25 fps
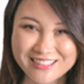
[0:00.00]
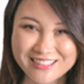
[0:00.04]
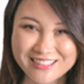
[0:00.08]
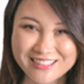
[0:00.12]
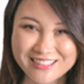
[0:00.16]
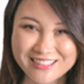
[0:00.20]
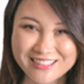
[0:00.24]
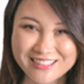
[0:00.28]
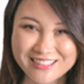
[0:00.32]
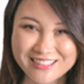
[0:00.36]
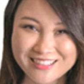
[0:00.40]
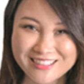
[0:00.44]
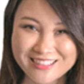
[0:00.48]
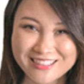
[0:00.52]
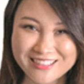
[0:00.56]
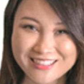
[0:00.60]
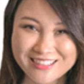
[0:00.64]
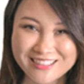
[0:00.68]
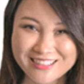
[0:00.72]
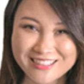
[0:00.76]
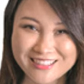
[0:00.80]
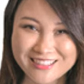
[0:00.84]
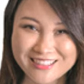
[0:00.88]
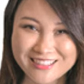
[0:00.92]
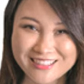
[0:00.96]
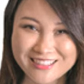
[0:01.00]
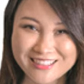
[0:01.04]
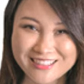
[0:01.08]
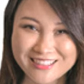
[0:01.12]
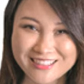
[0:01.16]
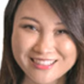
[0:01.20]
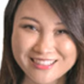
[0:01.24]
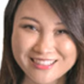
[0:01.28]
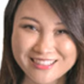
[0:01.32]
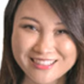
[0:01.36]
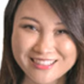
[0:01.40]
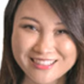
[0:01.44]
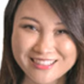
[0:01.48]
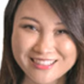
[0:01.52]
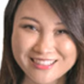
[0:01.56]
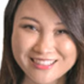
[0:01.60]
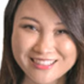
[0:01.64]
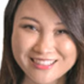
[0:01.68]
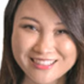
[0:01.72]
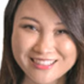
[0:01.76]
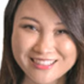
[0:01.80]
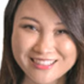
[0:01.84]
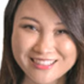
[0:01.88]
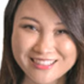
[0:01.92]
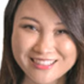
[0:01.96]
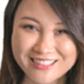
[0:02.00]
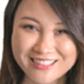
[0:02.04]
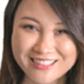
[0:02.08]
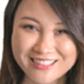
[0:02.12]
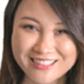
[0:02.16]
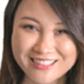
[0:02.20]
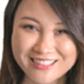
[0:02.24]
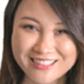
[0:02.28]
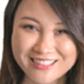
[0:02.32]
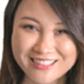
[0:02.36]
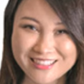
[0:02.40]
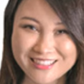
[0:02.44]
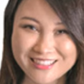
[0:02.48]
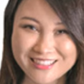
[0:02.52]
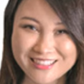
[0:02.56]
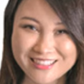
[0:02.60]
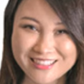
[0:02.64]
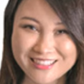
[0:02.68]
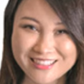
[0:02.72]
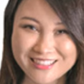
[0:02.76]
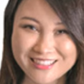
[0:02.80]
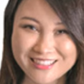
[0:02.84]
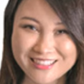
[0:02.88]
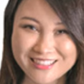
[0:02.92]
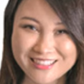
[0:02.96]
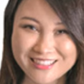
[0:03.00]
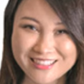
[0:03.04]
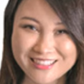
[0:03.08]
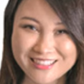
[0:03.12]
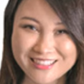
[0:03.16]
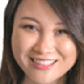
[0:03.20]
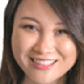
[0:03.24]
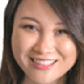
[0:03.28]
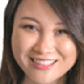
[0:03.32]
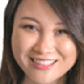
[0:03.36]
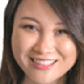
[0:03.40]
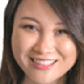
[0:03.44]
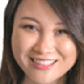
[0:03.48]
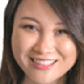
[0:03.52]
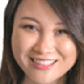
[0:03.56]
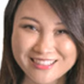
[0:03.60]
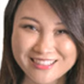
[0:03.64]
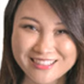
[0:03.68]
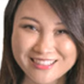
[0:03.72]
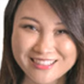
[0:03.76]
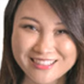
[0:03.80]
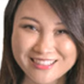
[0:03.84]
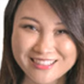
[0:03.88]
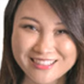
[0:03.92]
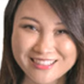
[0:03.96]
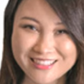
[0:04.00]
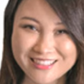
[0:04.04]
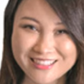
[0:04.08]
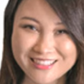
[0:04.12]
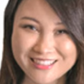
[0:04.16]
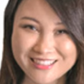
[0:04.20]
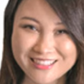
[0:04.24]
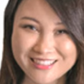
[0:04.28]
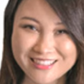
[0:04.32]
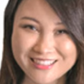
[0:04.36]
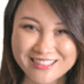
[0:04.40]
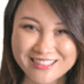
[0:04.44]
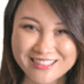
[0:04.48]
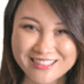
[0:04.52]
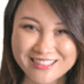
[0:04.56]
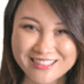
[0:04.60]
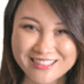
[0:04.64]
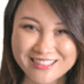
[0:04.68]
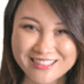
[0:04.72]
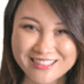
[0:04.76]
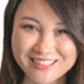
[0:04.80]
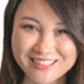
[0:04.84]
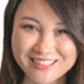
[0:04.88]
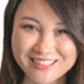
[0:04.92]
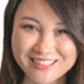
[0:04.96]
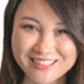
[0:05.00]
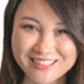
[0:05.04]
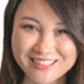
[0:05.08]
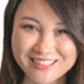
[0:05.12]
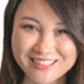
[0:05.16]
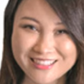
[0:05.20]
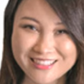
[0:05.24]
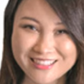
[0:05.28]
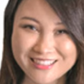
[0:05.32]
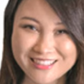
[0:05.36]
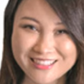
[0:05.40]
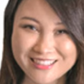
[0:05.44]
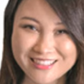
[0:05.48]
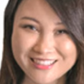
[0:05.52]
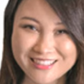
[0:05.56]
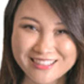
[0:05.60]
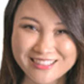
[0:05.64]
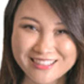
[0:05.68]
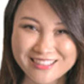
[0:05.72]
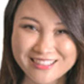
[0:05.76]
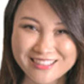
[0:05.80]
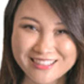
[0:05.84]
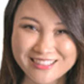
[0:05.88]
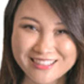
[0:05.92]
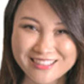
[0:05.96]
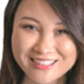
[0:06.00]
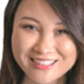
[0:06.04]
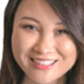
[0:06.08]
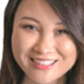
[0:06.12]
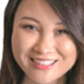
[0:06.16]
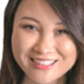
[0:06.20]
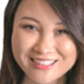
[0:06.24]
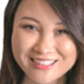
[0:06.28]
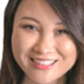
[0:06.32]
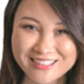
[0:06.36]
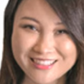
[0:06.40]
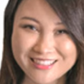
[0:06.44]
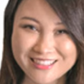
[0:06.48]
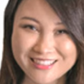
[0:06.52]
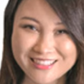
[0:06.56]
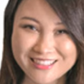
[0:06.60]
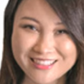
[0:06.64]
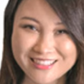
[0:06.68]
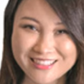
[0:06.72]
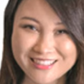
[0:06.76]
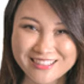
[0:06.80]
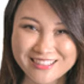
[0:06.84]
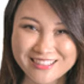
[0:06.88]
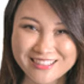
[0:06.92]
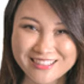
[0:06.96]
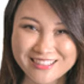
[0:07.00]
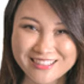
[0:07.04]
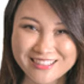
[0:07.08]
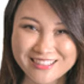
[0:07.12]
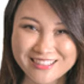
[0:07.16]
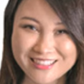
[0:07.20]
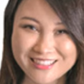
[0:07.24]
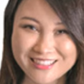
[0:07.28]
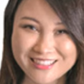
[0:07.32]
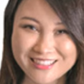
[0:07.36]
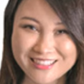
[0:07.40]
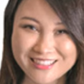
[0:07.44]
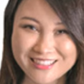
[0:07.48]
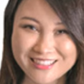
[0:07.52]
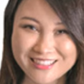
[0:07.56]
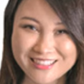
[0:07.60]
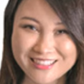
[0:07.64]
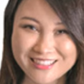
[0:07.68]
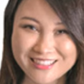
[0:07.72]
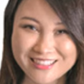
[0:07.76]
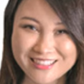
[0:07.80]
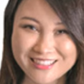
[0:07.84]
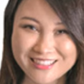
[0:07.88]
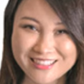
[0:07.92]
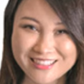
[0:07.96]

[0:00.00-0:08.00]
The face doesn't move, so there is nothing to read.